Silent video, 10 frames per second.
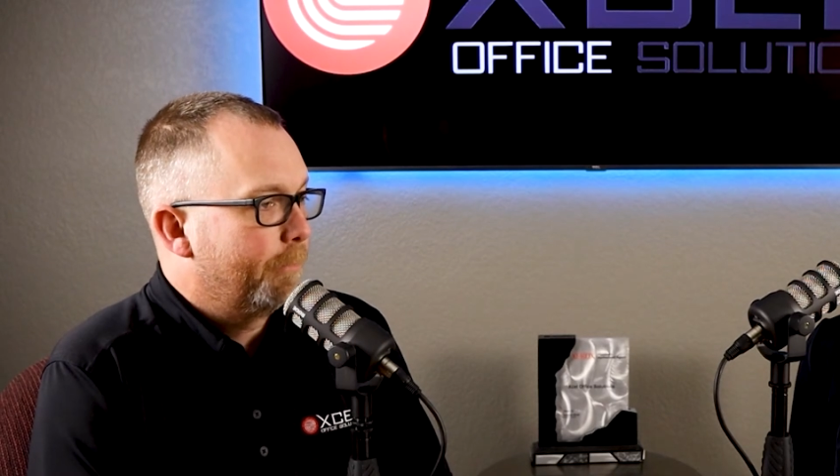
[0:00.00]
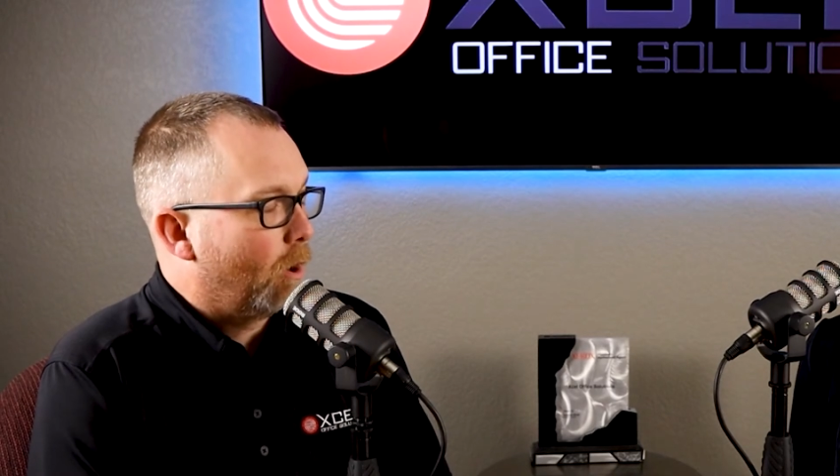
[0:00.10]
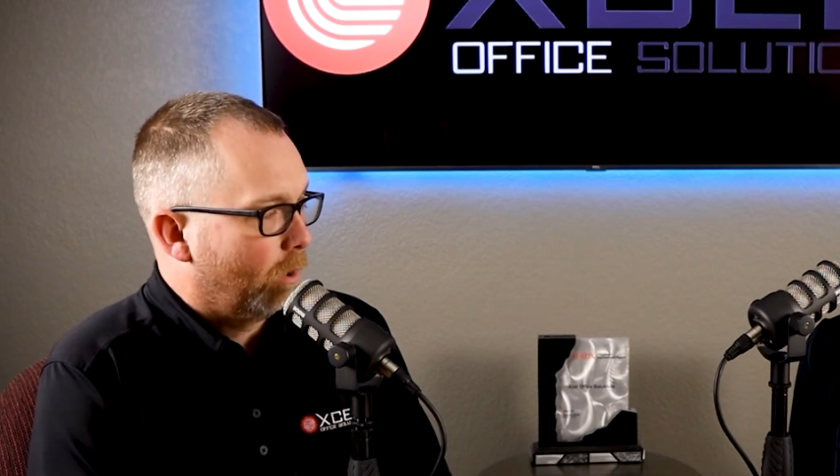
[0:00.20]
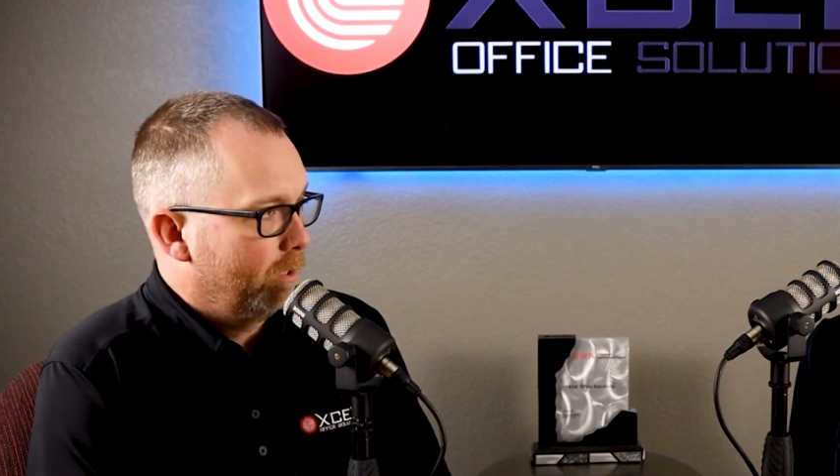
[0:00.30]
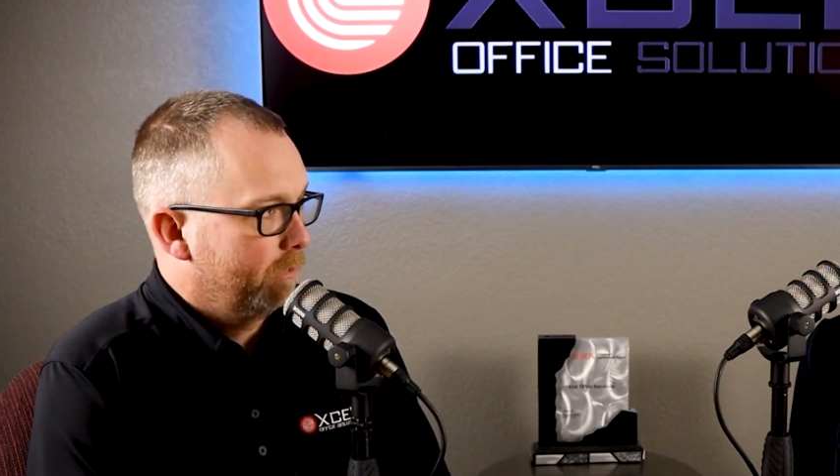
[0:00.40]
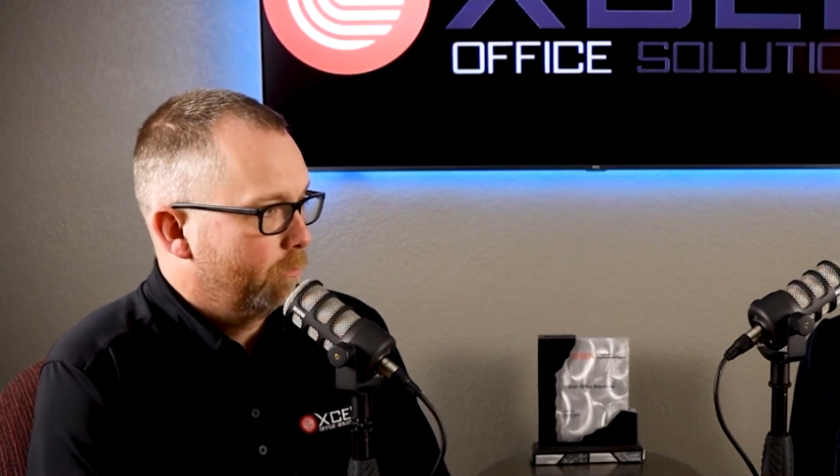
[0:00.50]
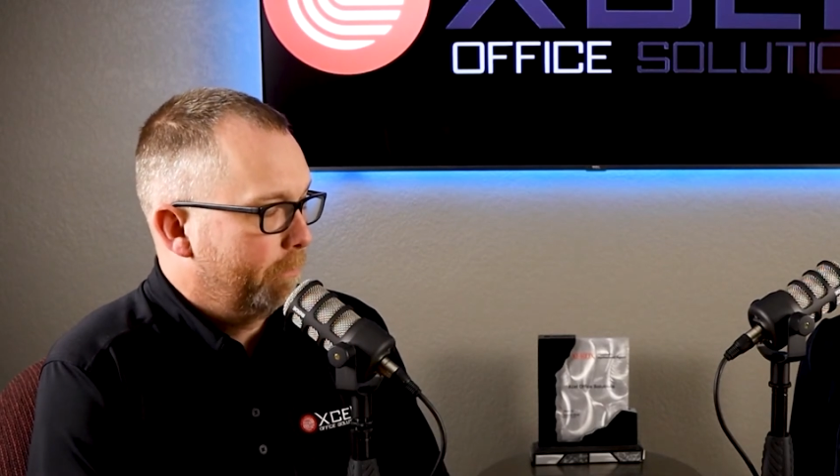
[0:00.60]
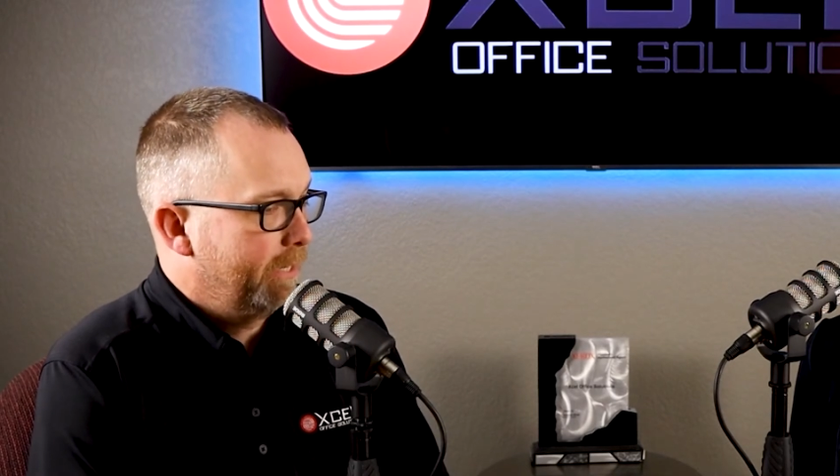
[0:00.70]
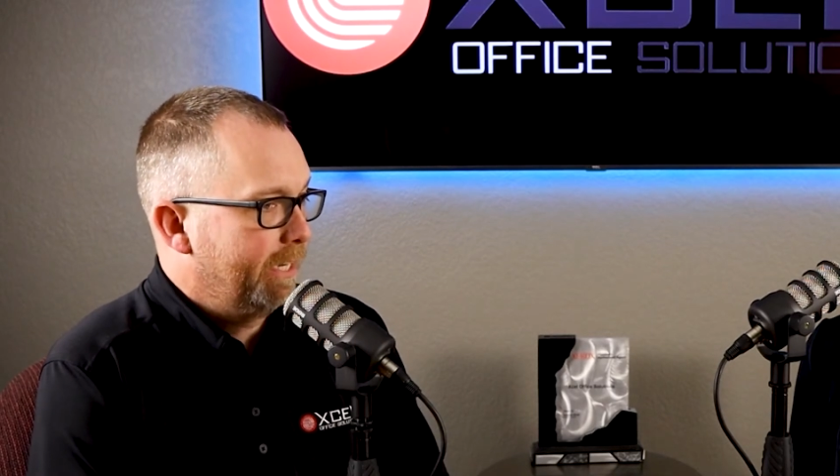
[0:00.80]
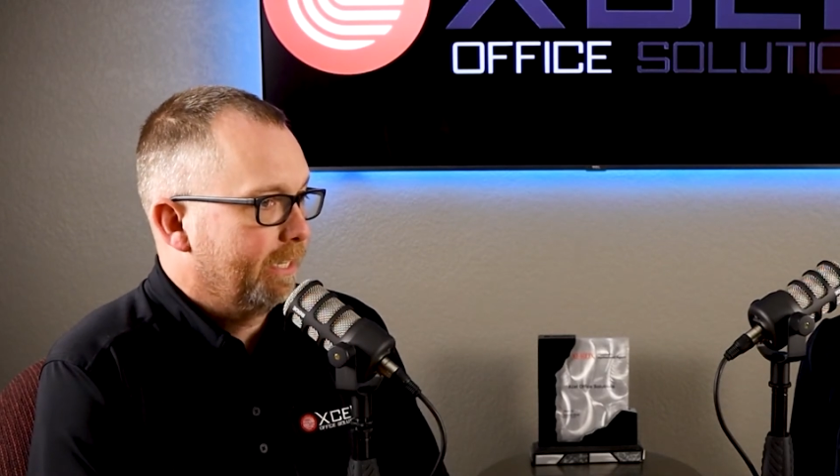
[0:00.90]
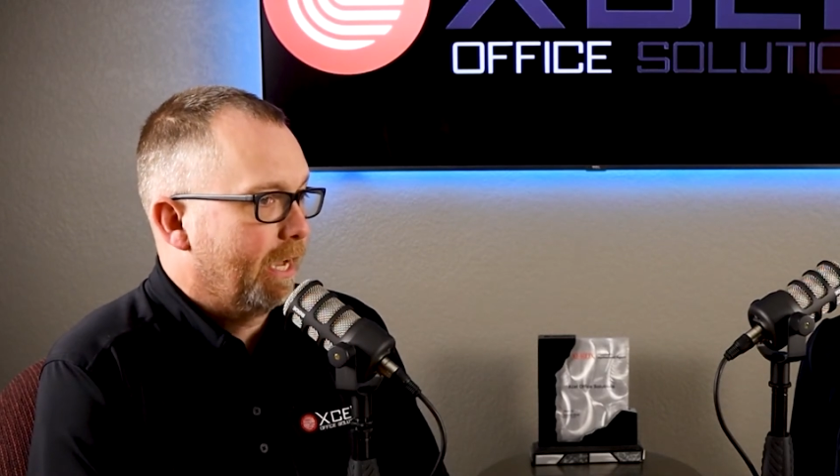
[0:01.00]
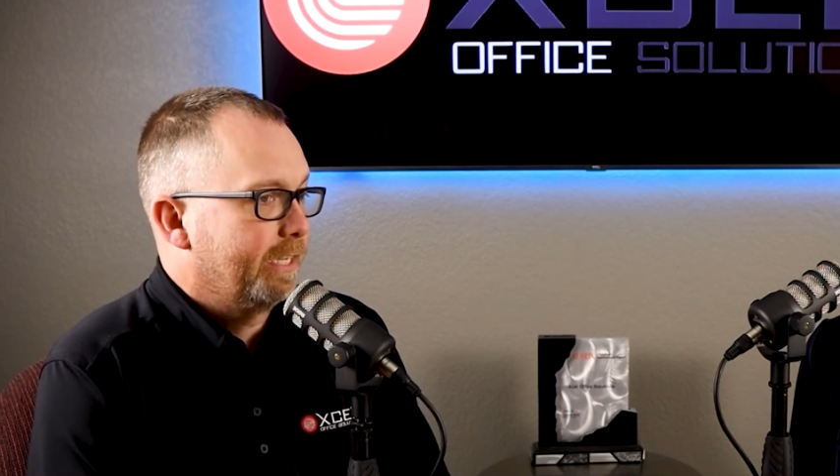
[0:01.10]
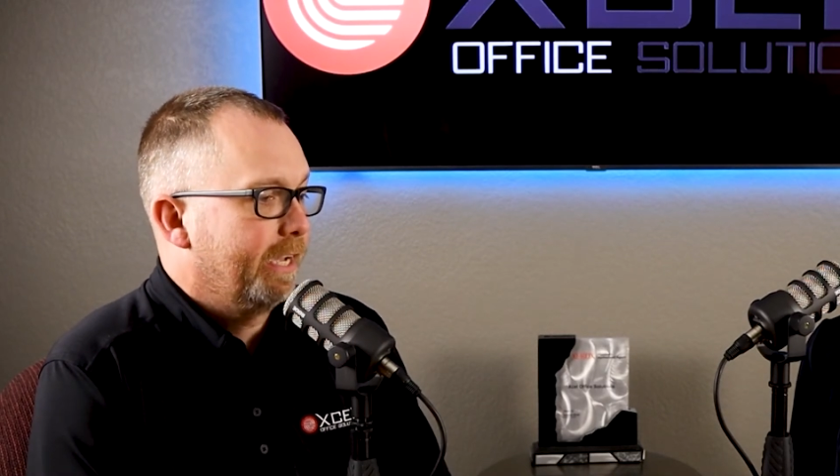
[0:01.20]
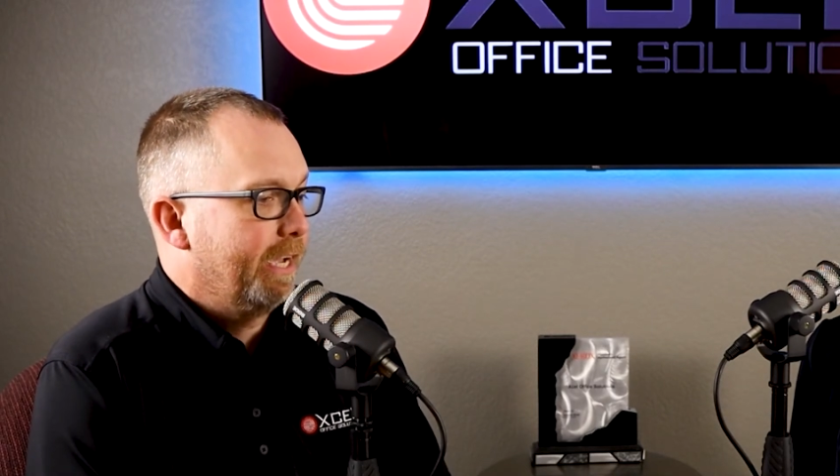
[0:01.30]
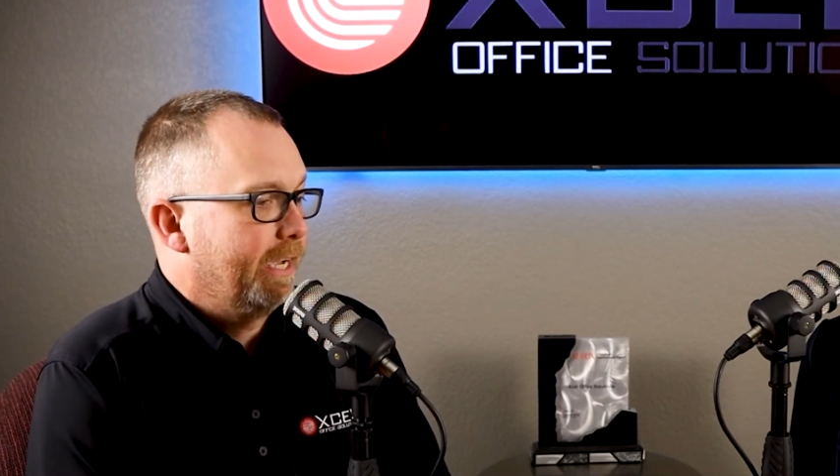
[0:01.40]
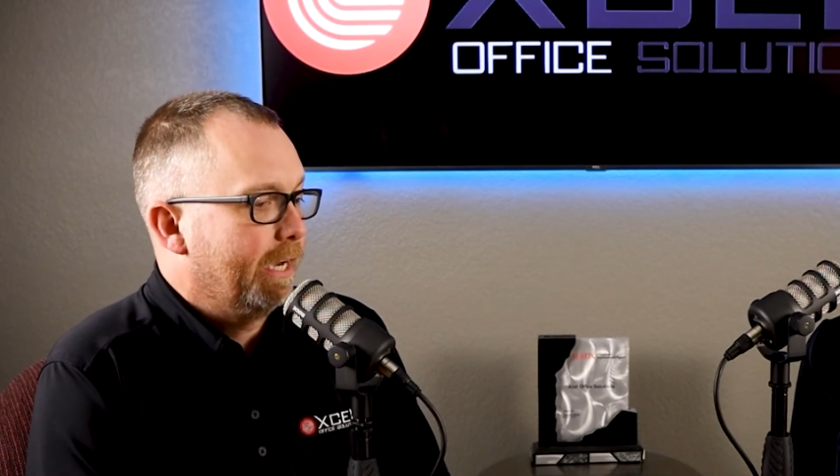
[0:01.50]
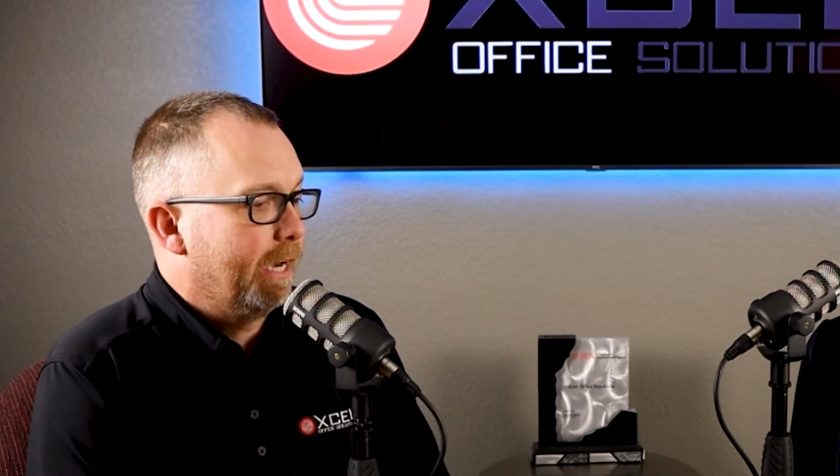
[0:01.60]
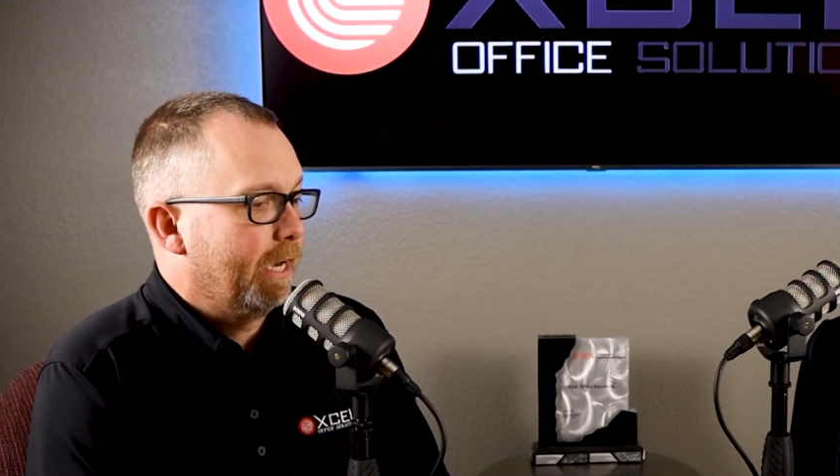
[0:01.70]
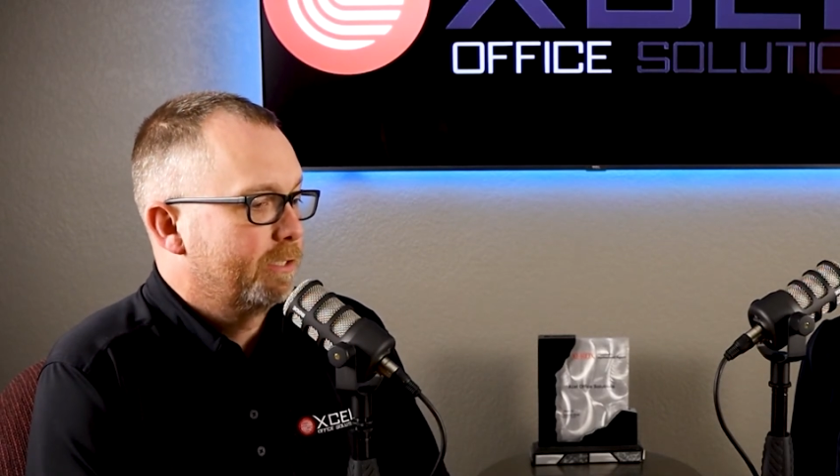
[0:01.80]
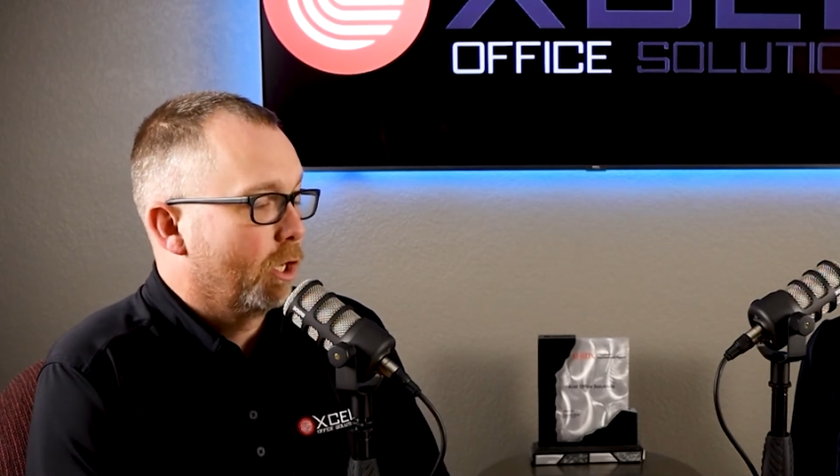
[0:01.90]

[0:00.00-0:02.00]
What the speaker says: part would be like a